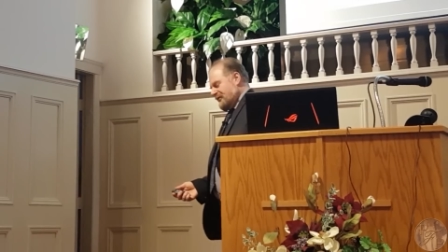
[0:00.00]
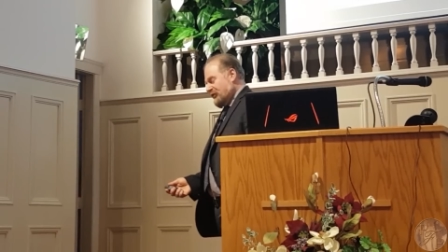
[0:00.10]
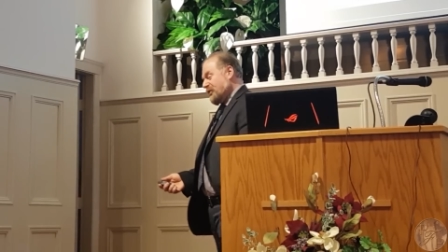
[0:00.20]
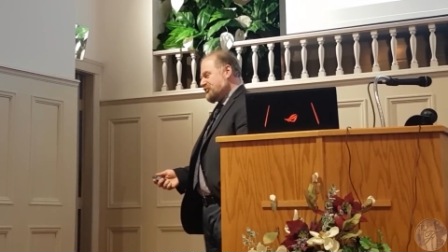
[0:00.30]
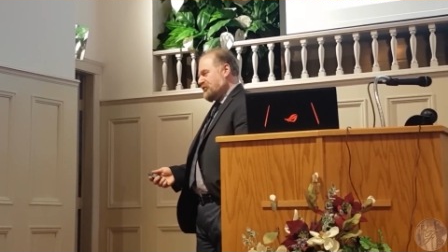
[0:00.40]

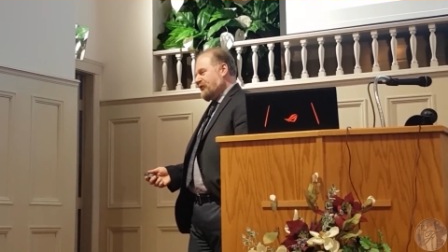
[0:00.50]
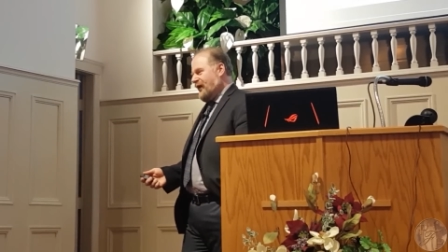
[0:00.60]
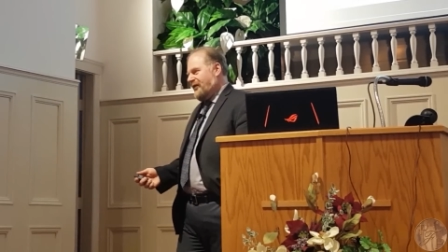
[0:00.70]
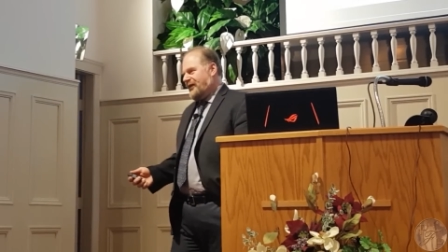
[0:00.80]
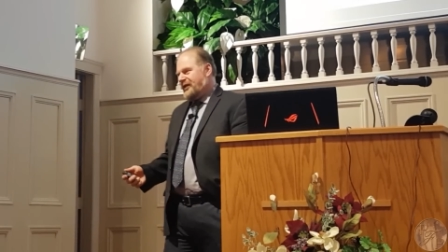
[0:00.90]
there was no
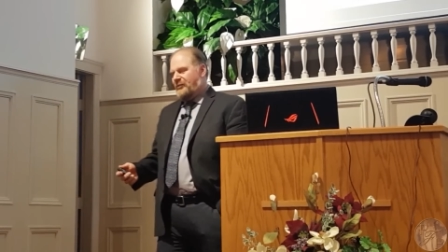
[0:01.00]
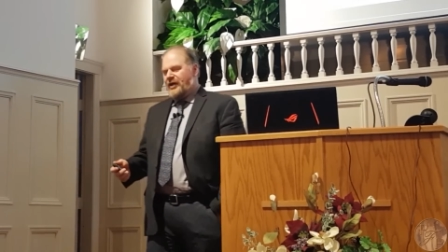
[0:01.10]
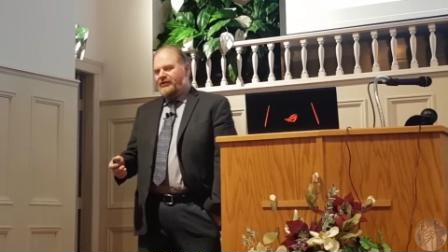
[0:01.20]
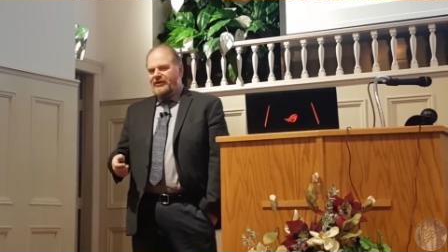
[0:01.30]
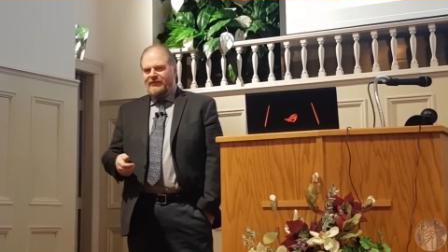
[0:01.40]
fire that came
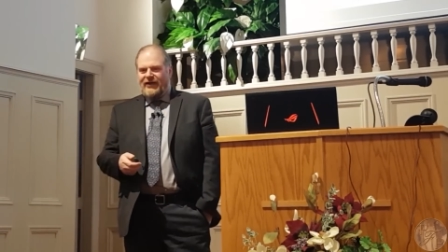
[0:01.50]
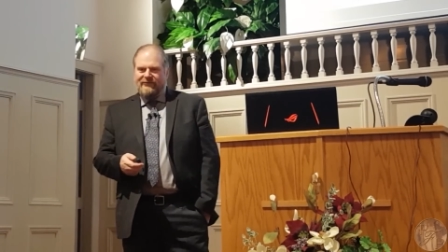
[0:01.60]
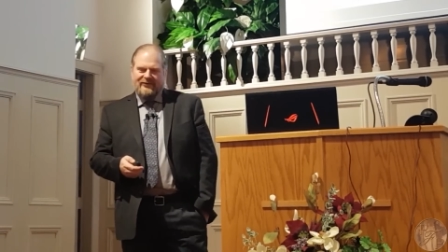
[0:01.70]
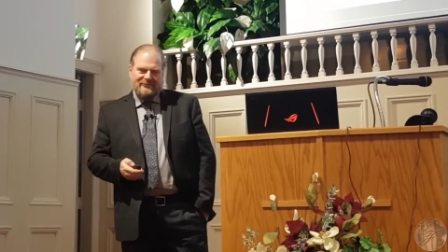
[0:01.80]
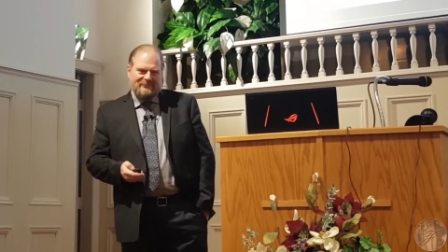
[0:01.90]
down out of
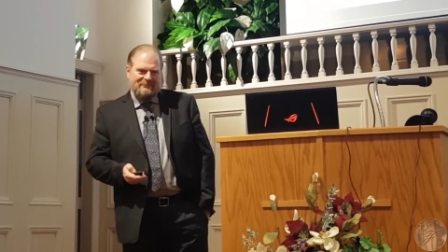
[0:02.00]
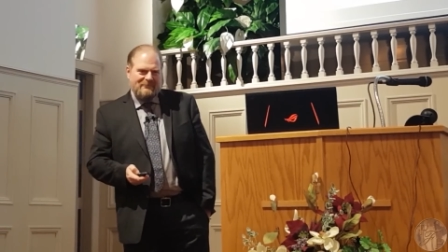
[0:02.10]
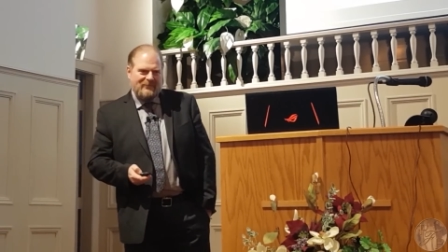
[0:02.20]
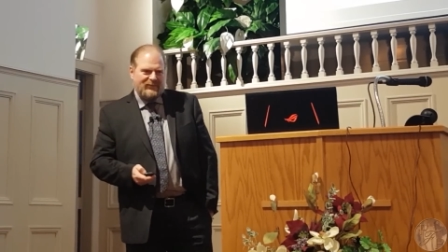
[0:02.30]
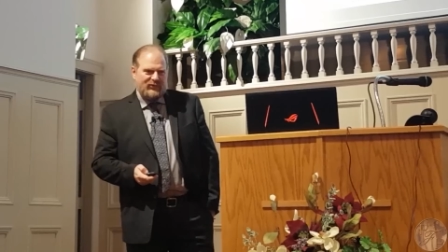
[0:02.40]
heaven
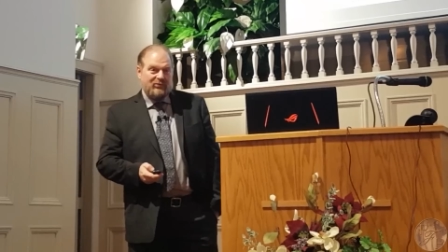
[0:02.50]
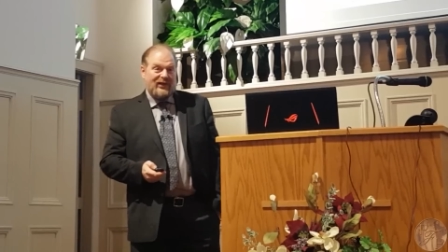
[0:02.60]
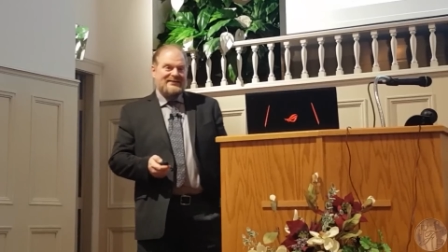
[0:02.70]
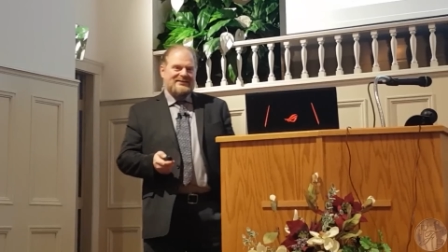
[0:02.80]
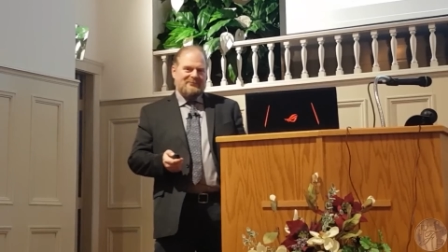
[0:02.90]
to
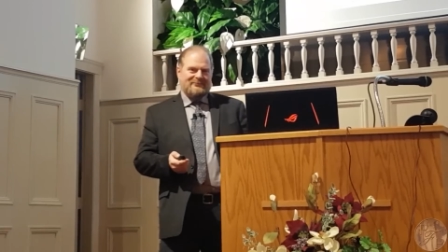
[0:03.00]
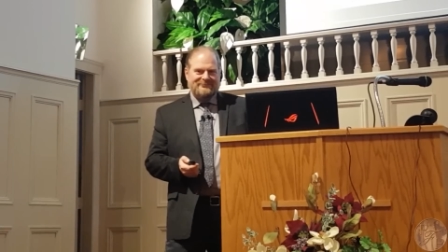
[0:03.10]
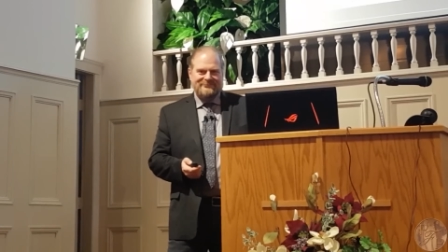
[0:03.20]
bless them.